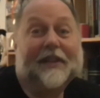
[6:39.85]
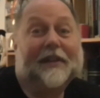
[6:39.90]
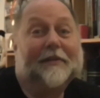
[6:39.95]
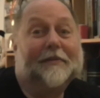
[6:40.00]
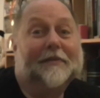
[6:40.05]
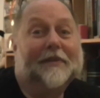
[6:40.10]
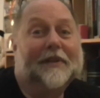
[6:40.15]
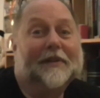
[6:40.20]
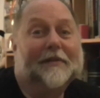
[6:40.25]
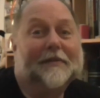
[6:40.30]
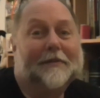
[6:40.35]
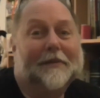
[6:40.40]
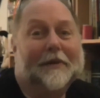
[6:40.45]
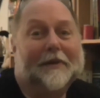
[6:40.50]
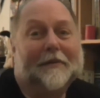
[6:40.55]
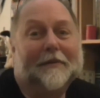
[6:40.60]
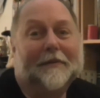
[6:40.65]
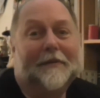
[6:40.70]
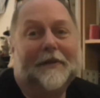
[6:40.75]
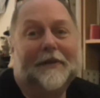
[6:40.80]

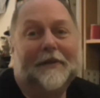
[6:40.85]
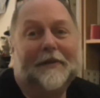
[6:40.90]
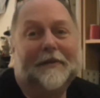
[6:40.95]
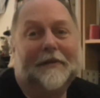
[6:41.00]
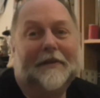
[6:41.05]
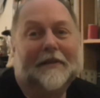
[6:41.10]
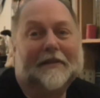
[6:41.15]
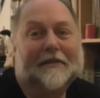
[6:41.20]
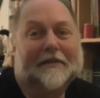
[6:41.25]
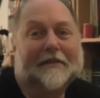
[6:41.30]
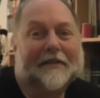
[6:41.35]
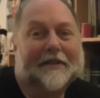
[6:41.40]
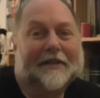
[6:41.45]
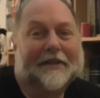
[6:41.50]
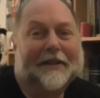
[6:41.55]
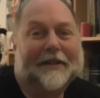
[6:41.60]
who